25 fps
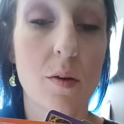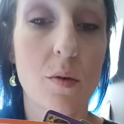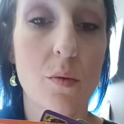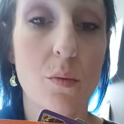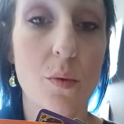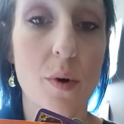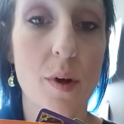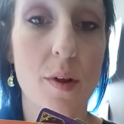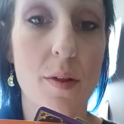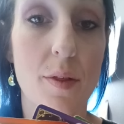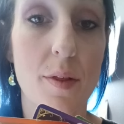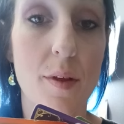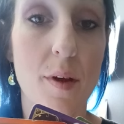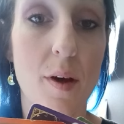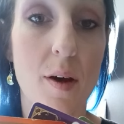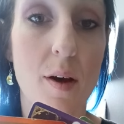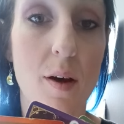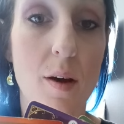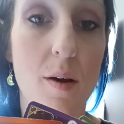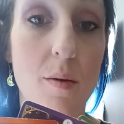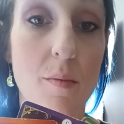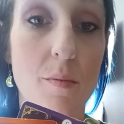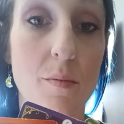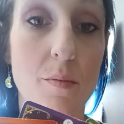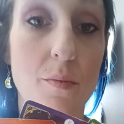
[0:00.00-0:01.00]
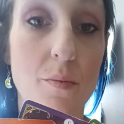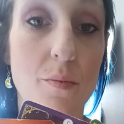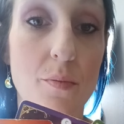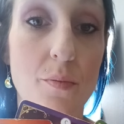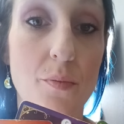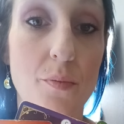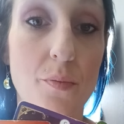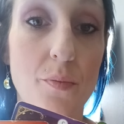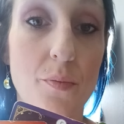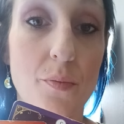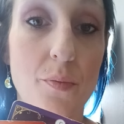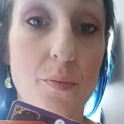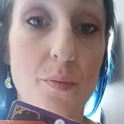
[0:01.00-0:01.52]
with um,
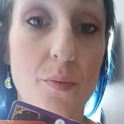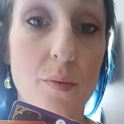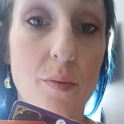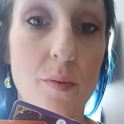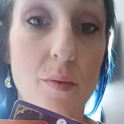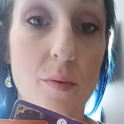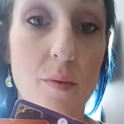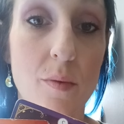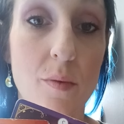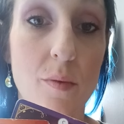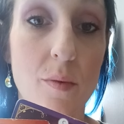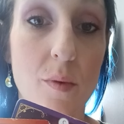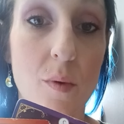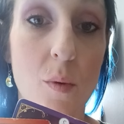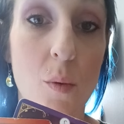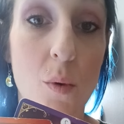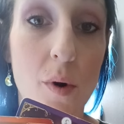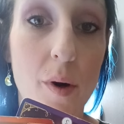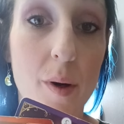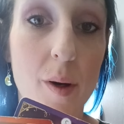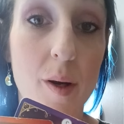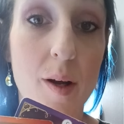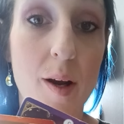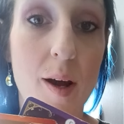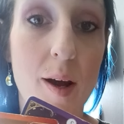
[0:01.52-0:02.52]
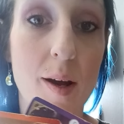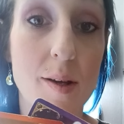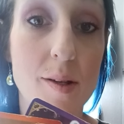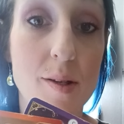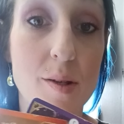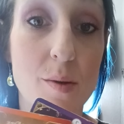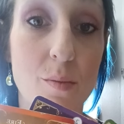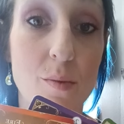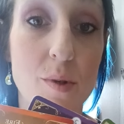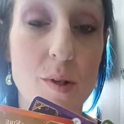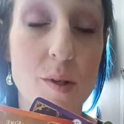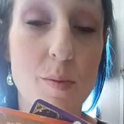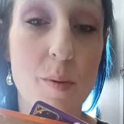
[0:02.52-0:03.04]
organized
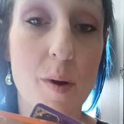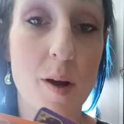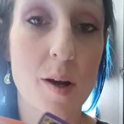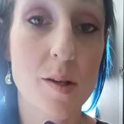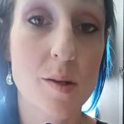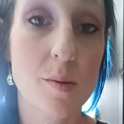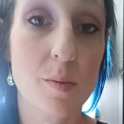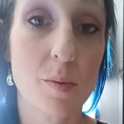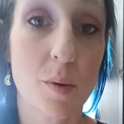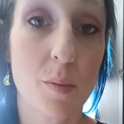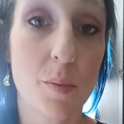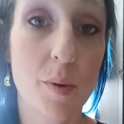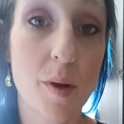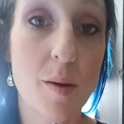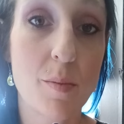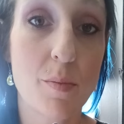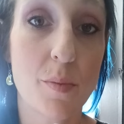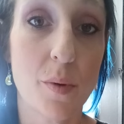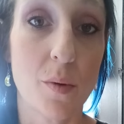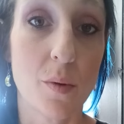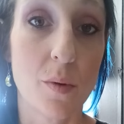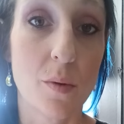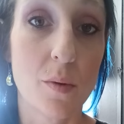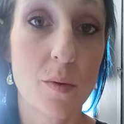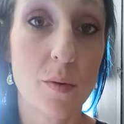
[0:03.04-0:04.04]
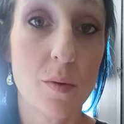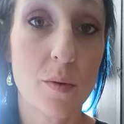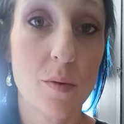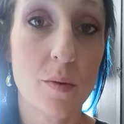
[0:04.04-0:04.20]
and responsible people.